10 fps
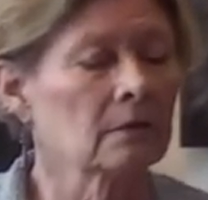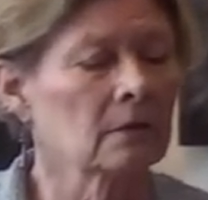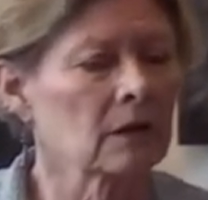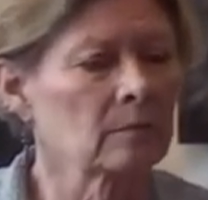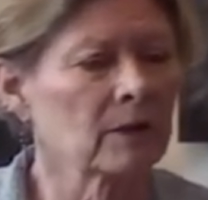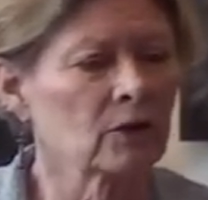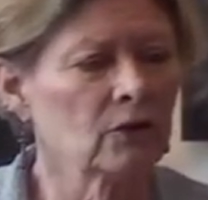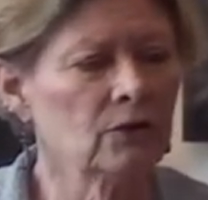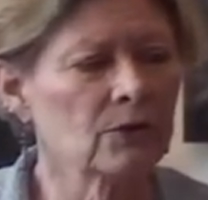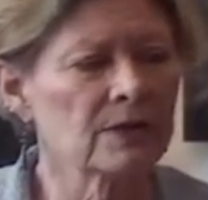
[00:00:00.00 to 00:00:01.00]
a little bit of
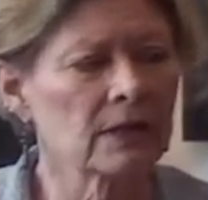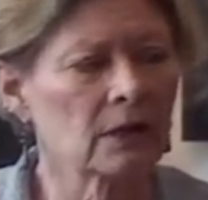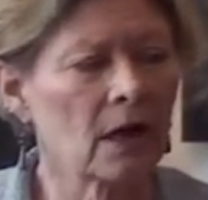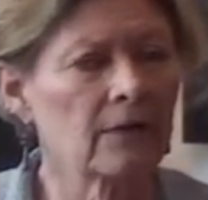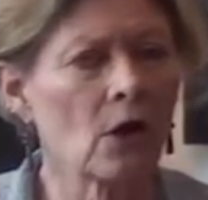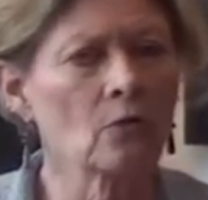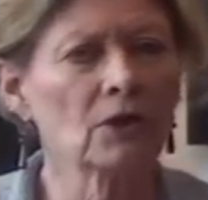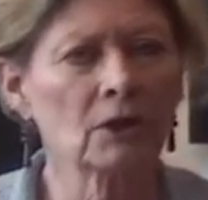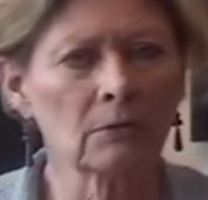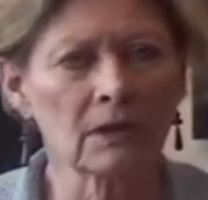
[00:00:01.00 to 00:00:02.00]
good news here, are the
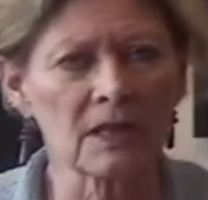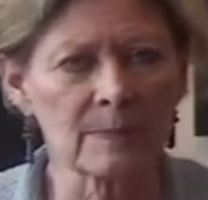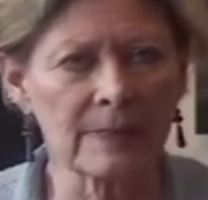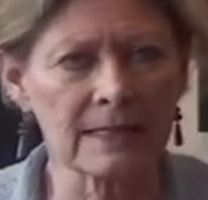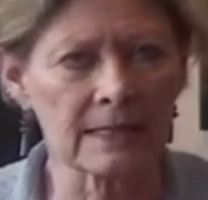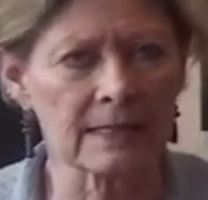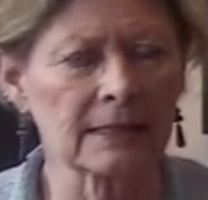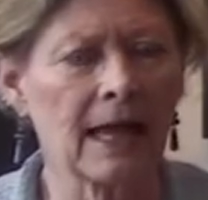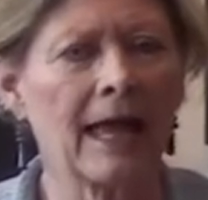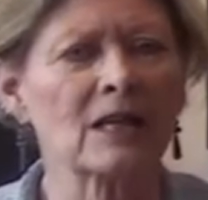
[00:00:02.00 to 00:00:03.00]
only gorilla species
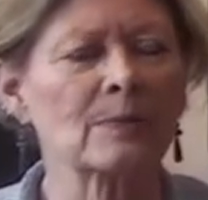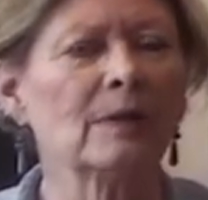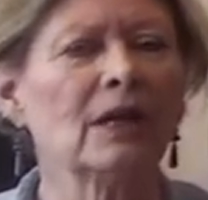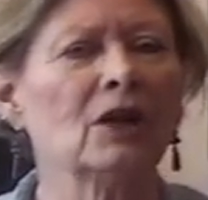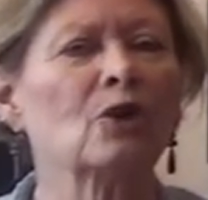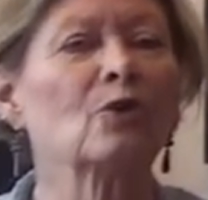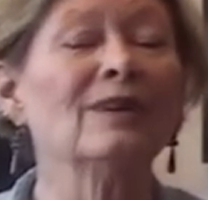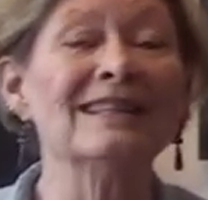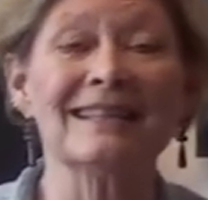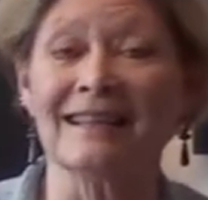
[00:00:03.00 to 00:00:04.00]
that has been
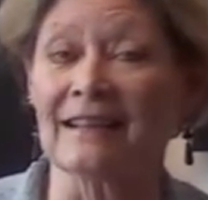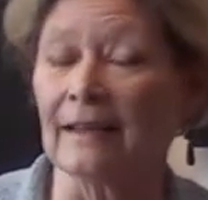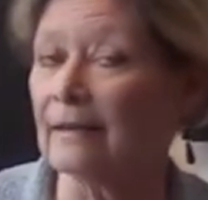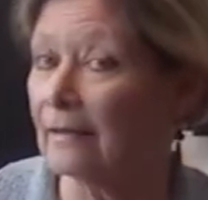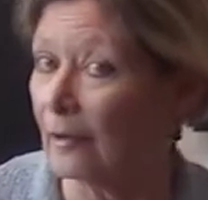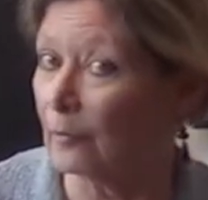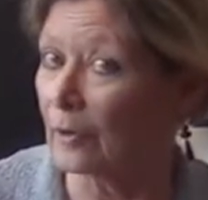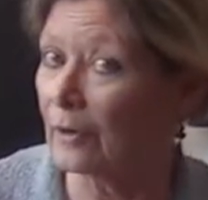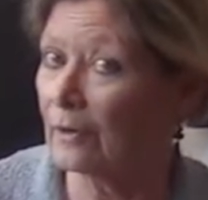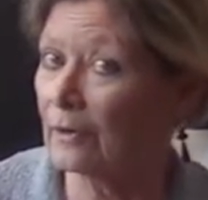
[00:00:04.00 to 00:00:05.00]
increasing in
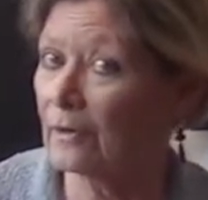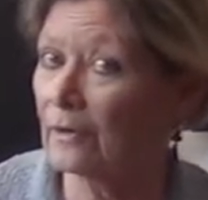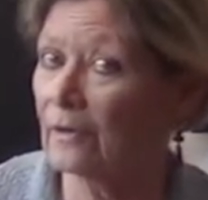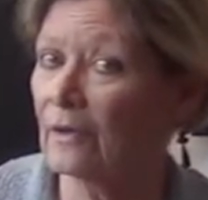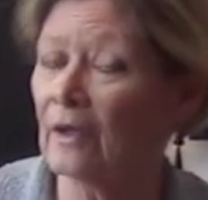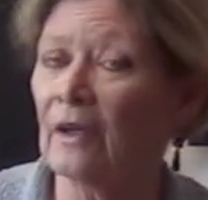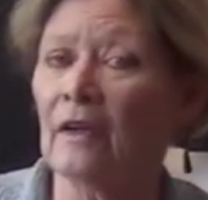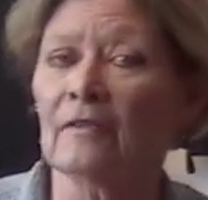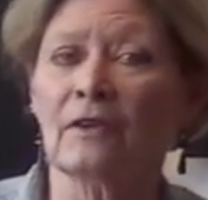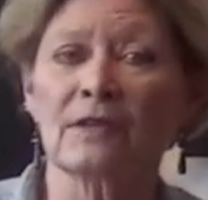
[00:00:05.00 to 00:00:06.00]
number
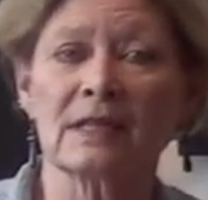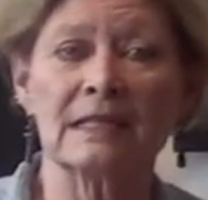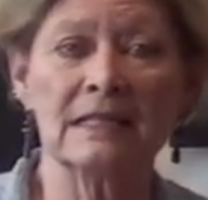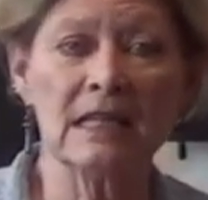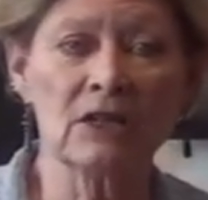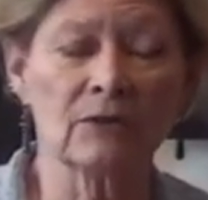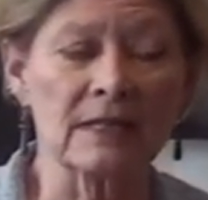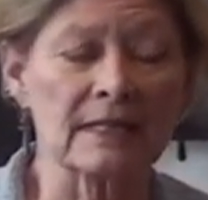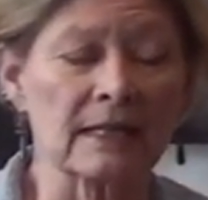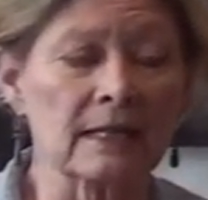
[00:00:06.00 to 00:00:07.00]
versus
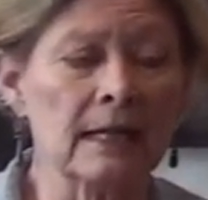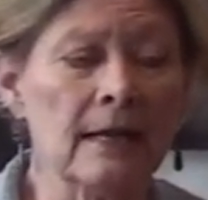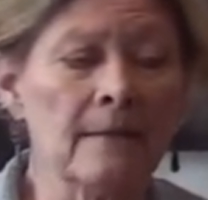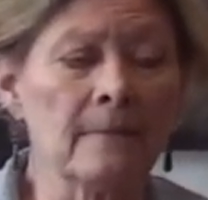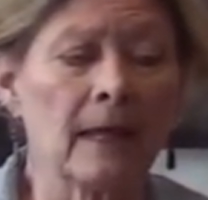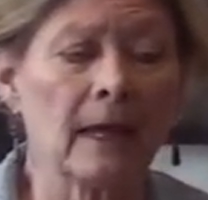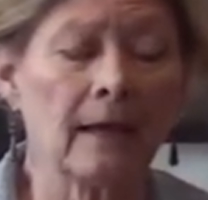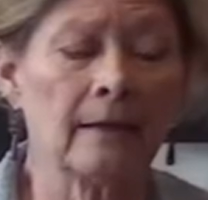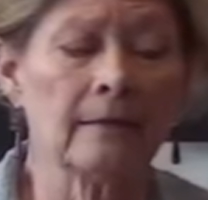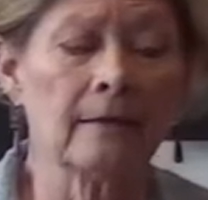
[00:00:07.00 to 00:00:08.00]
decreasing.
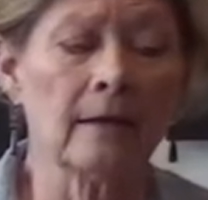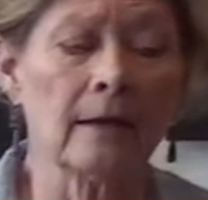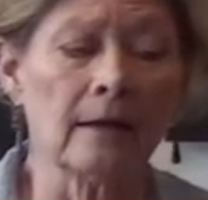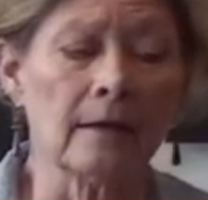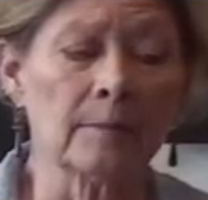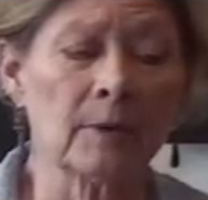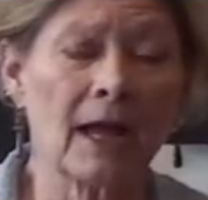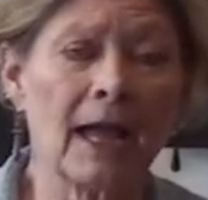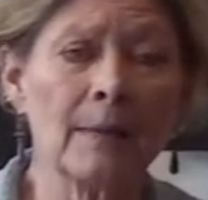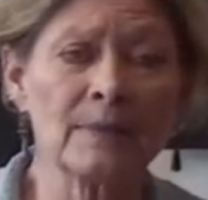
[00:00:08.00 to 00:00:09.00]
And
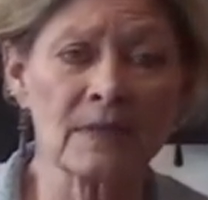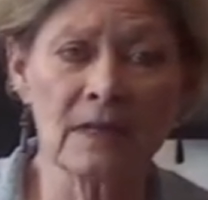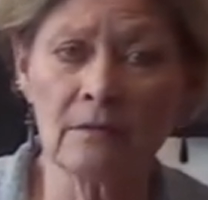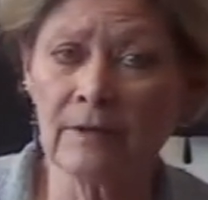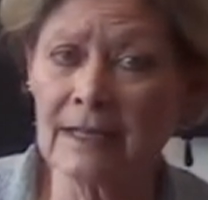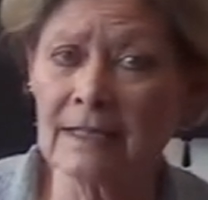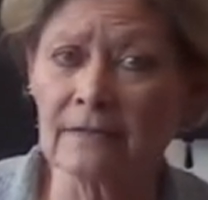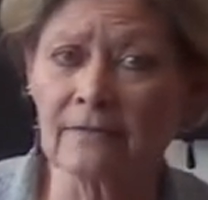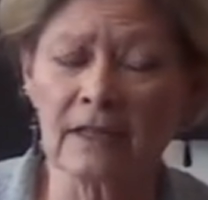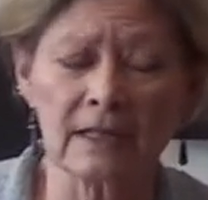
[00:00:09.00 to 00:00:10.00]
perhaps the
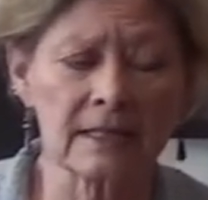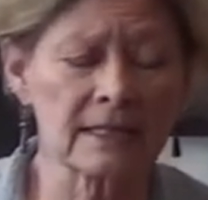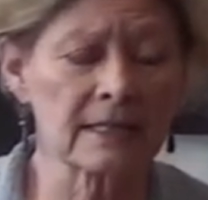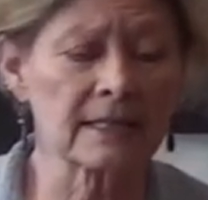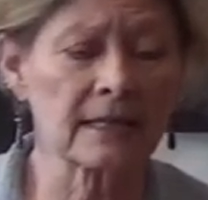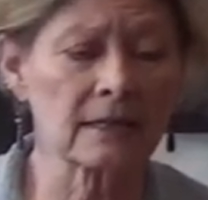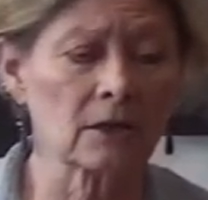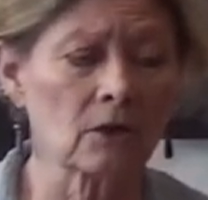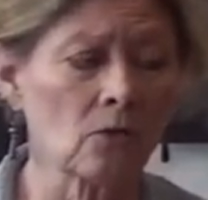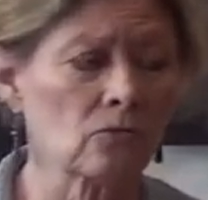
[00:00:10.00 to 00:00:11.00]
reason for this is that the
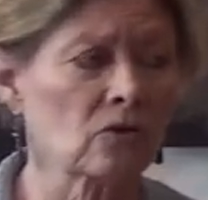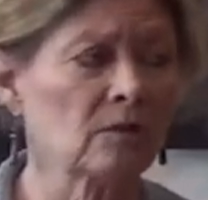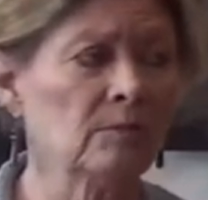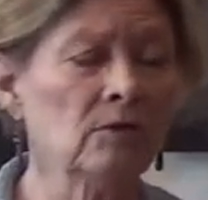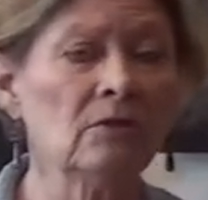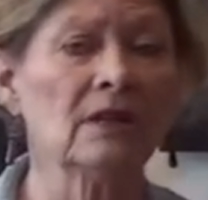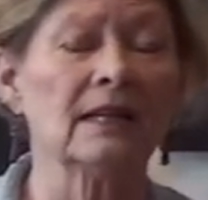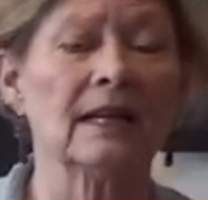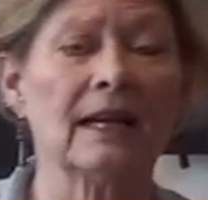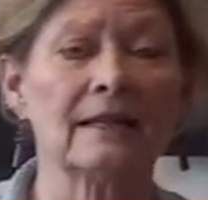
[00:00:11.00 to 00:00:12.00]
local
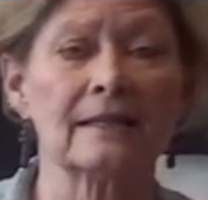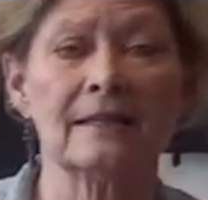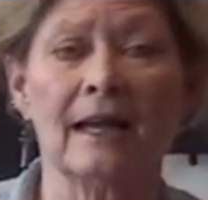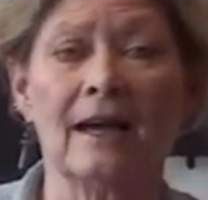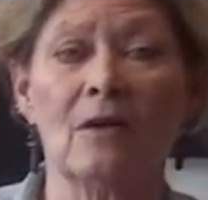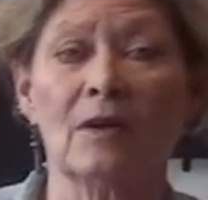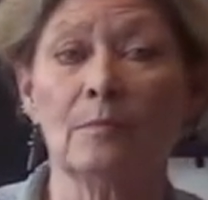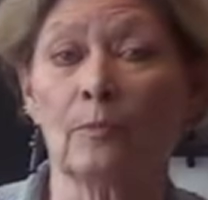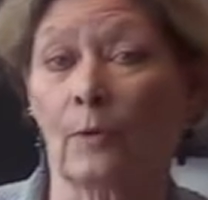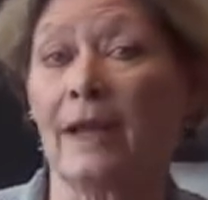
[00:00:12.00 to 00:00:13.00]
community has now
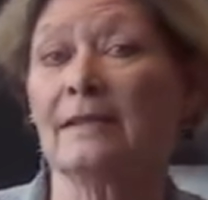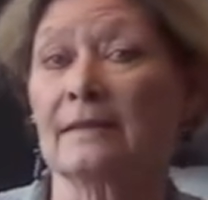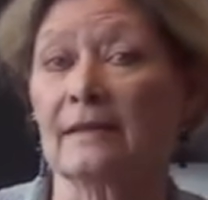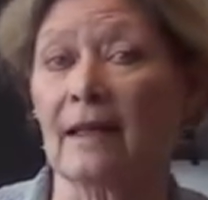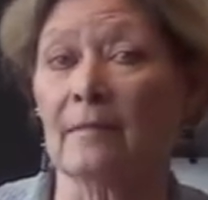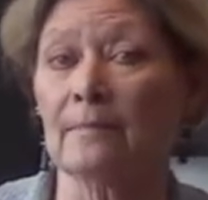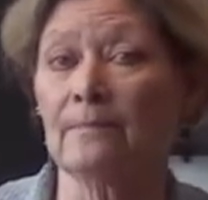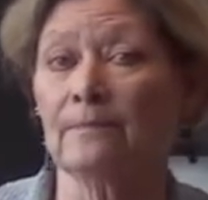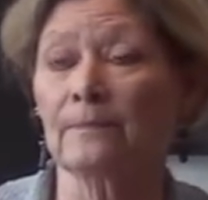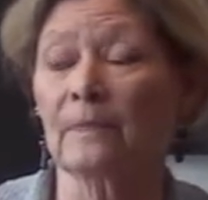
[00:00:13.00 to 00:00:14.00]
embraced them